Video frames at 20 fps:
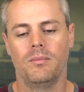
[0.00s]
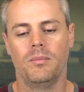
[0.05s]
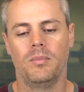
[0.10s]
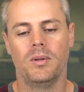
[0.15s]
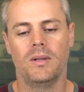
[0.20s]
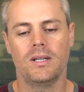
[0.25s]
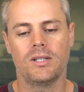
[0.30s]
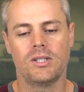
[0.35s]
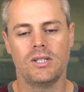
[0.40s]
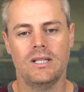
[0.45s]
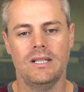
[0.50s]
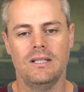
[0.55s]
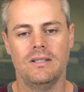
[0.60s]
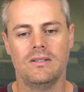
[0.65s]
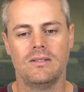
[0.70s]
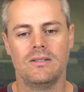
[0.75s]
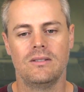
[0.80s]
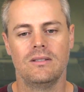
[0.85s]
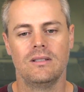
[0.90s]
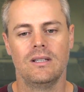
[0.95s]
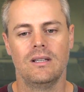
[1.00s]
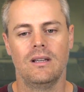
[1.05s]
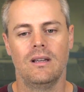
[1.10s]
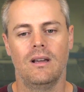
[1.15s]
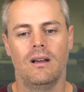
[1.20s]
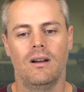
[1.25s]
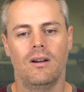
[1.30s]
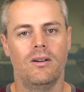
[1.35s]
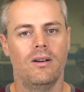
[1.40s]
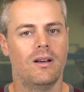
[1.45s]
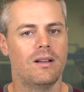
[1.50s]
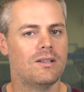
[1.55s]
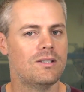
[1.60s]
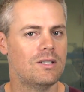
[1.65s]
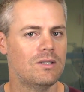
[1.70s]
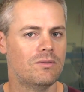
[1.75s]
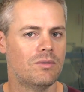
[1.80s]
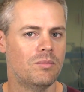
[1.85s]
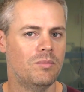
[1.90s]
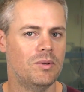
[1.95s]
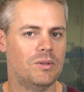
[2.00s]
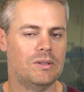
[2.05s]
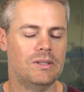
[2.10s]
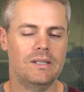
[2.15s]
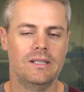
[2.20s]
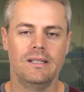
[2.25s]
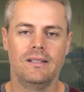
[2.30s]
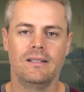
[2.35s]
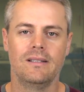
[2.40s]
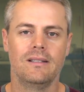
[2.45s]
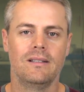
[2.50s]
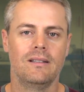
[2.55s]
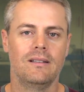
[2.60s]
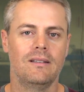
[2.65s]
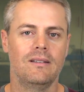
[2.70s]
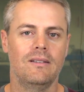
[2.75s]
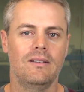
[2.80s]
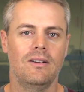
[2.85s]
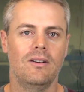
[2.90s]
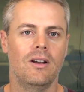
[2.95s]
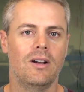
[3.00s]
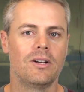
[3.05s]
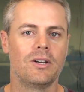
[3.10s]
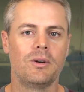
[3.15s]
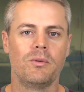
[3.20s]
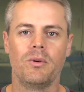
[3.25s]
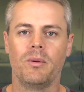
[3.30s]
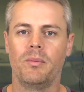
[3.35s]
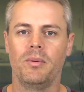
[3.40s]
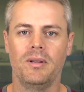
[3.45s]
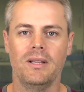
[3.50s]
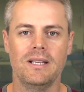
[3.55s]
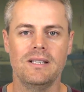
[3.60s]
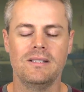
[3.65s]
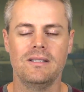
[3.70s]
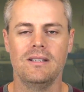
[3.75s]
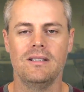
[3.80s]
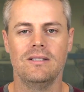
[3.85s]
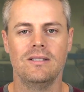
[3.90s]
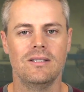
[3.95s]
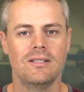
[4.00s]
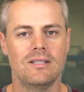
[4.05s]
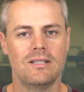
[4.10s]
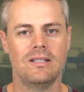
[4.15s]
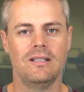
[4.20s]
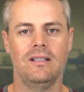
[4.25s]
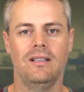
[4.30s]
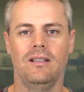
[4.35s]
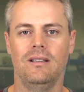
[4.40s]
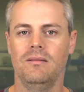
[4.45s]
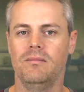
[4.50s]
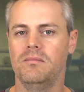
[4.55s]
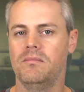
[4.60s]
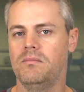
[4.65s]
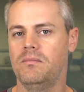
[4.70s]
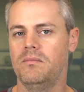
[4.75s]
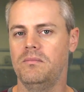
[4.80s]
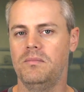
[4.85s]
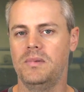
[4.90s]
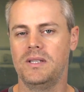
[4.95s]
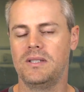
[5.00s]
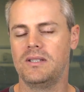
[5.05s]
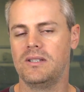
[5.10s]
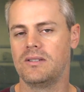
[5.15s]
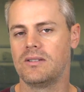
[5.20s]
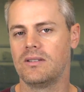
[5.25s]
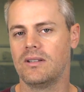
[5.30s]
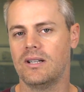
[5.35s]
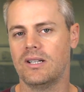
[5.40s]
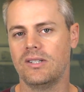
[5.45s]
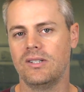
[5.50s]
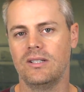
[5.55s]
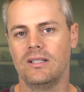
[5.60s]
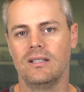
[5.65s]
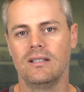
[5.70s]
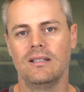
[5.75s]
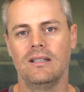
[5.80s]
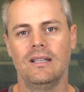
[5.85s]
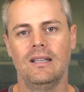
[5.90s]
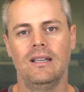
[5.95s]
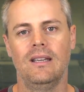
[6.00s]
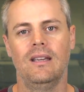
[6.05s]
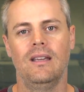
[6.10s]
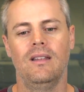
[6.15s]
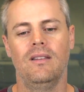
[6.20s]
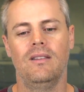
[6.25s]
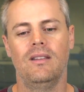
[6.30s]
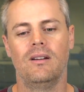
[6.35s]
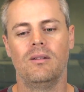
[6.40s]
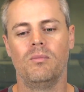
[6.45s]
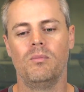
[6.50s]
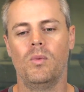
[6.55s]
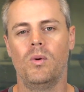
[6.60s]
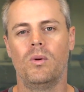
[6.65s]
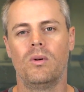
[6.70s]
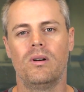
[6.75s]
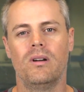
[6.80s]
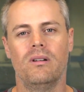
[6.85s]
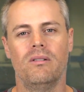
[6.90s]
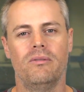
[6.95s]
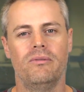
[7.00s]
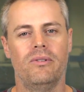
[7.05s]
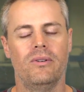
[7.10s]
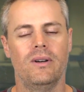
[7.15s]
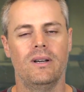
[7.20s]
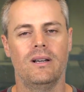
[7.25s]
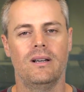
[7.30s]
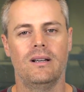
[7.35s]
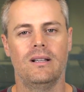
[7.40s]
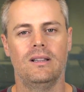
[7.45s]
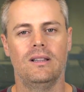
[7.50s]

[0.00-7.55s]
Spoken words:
blockchains are not a silver bullet. They're not going to replace the existing business logic. They're more of a